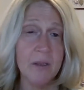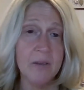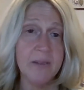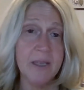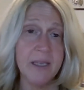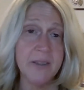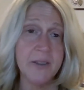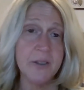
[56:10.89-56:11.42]

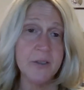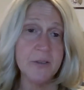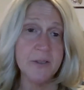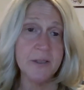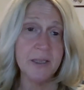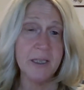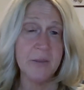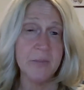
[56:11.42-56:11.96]
They do
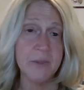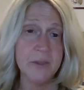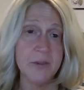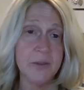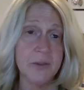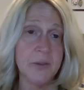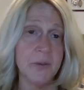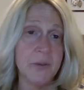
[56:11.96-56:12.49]
seem
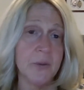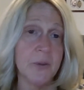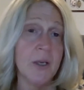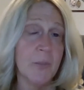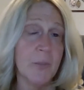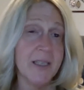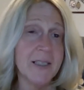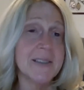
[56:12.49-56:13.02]
to,
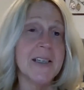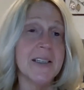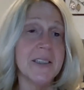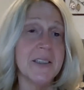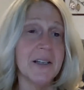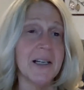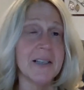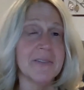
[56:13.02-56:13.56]
because then
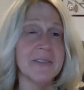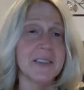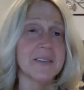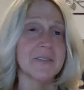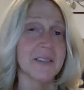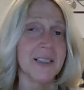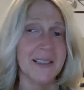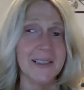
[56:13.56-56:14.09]
you have it
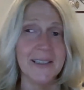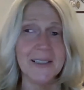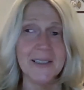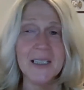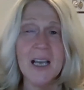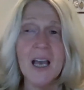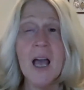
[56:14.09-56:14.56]
in writing.